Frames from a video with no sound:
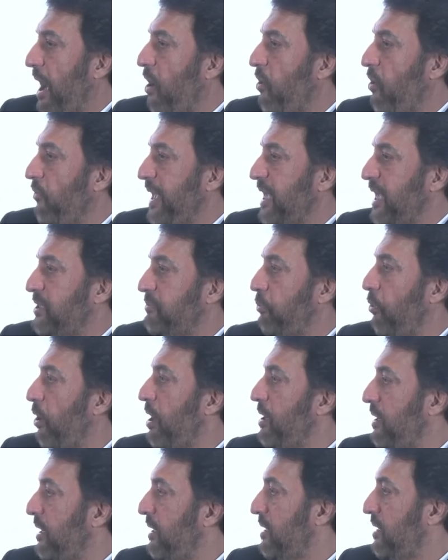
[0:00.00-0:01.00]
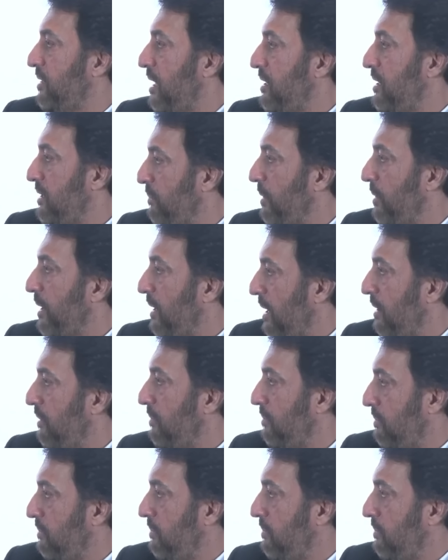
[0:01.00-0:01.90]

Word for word: How we exploit it is ultimately,